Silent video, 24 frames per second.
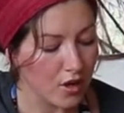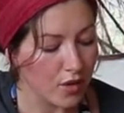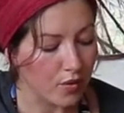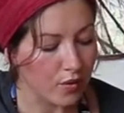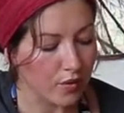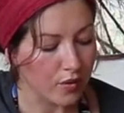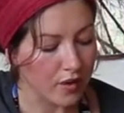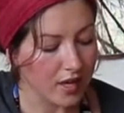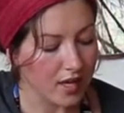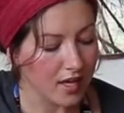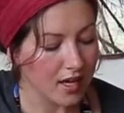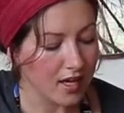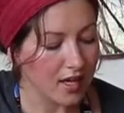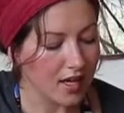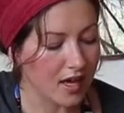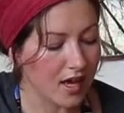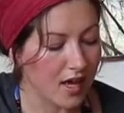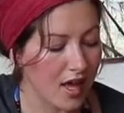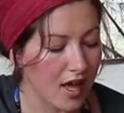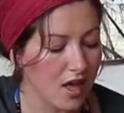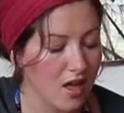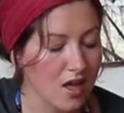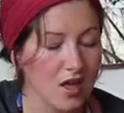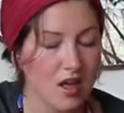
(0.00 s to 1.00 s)
we
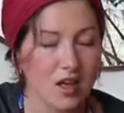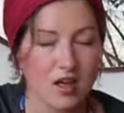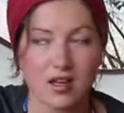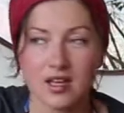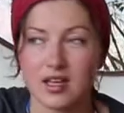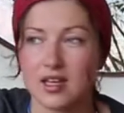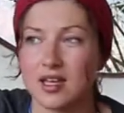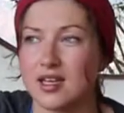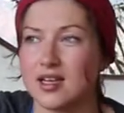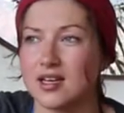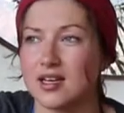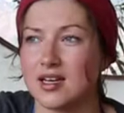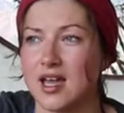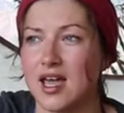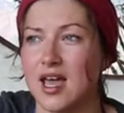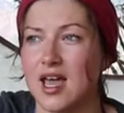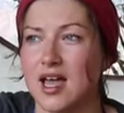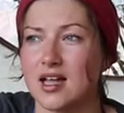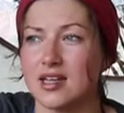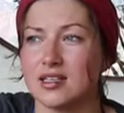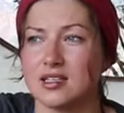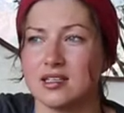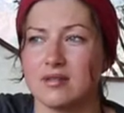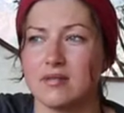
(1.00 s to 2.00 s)
are all
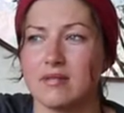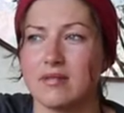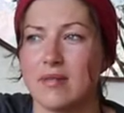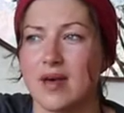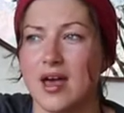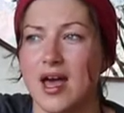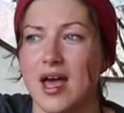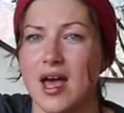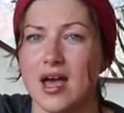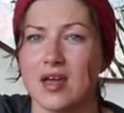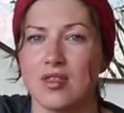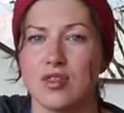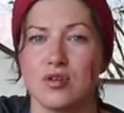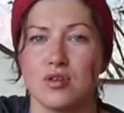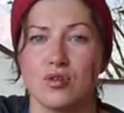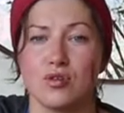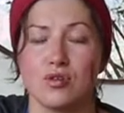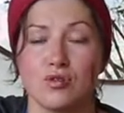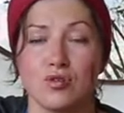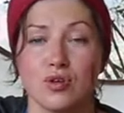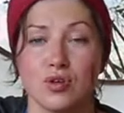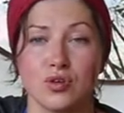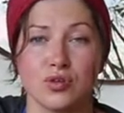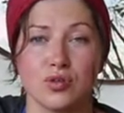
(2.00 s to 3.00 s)
connected by the
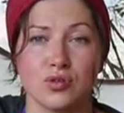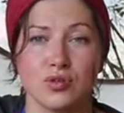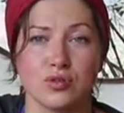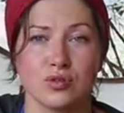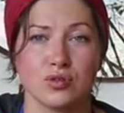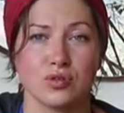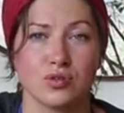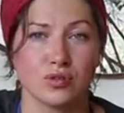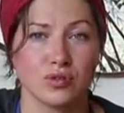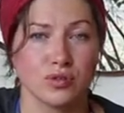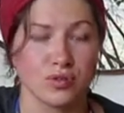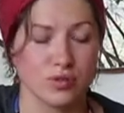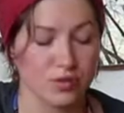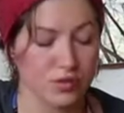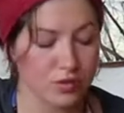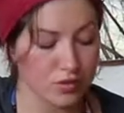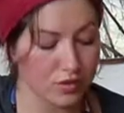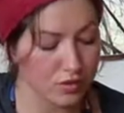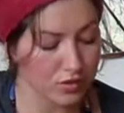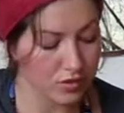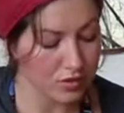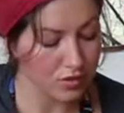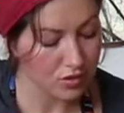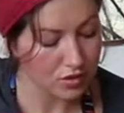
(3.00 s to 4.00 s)

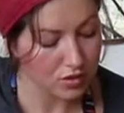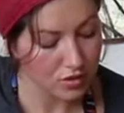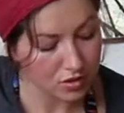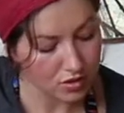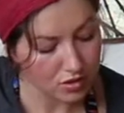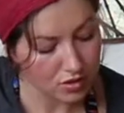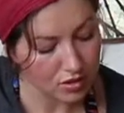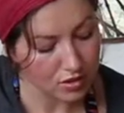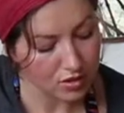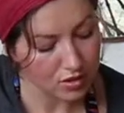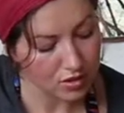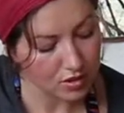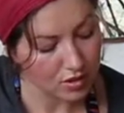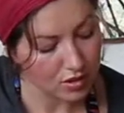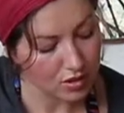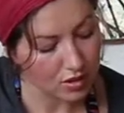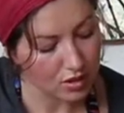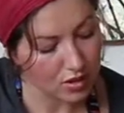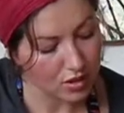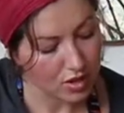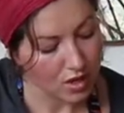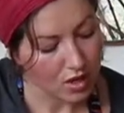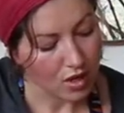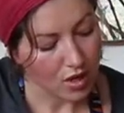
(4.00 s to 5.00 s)
roots.
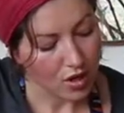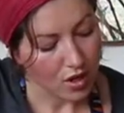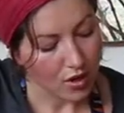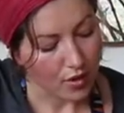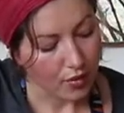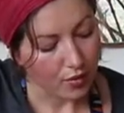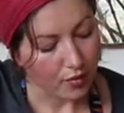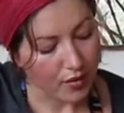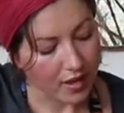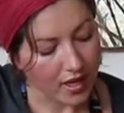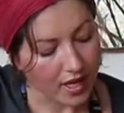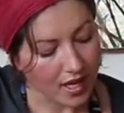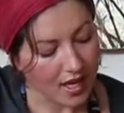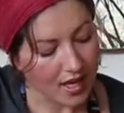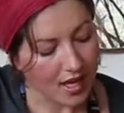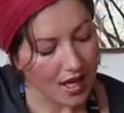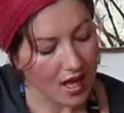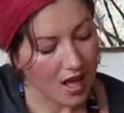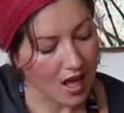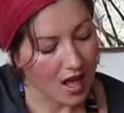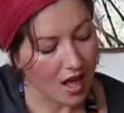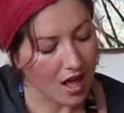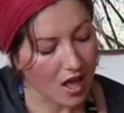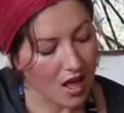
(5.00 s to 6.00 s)
We
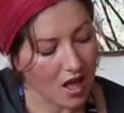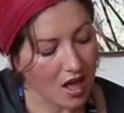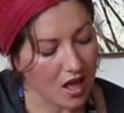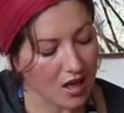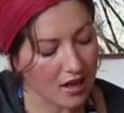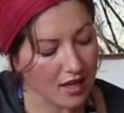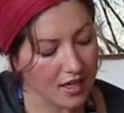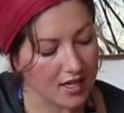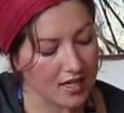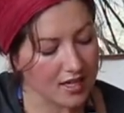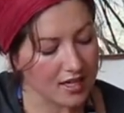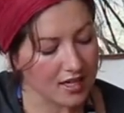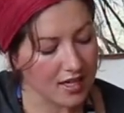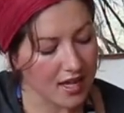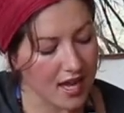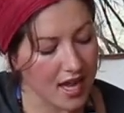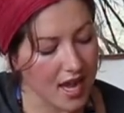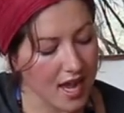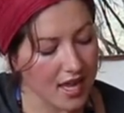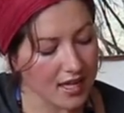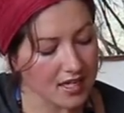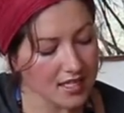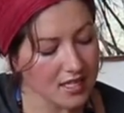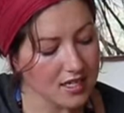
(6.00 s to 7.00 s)
are all
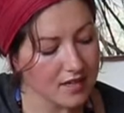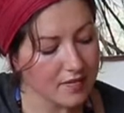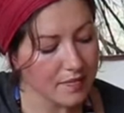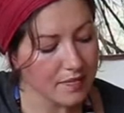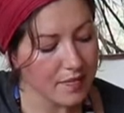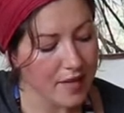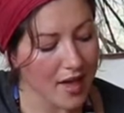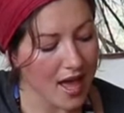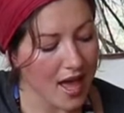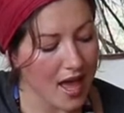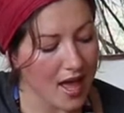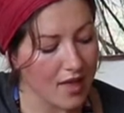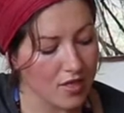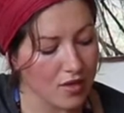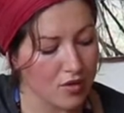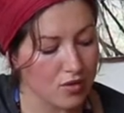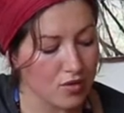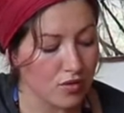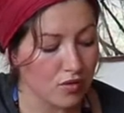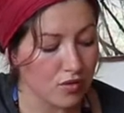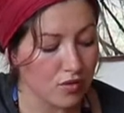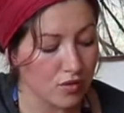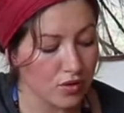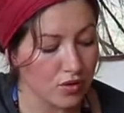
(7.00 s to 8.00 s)
connected by the
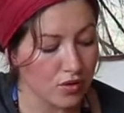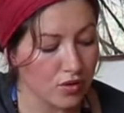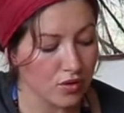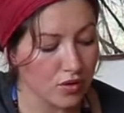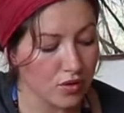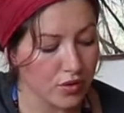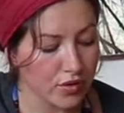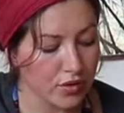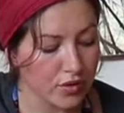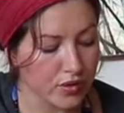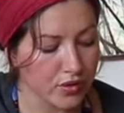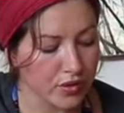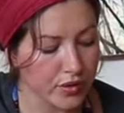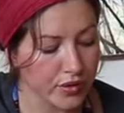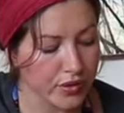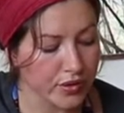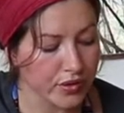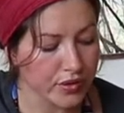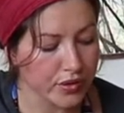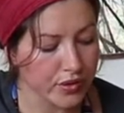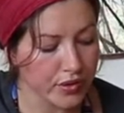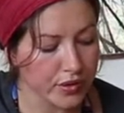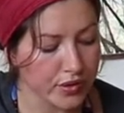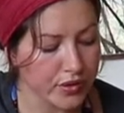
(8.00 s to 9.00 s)

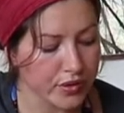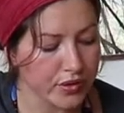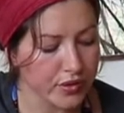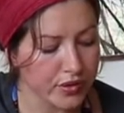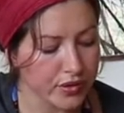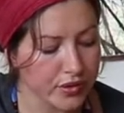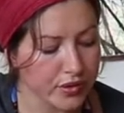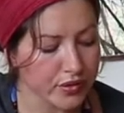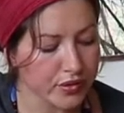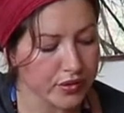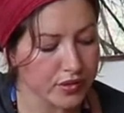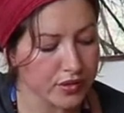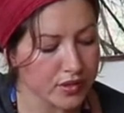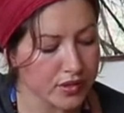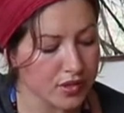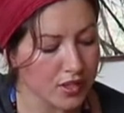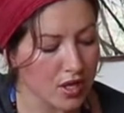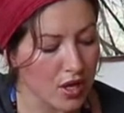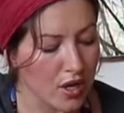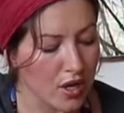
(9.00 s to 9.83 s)
roots.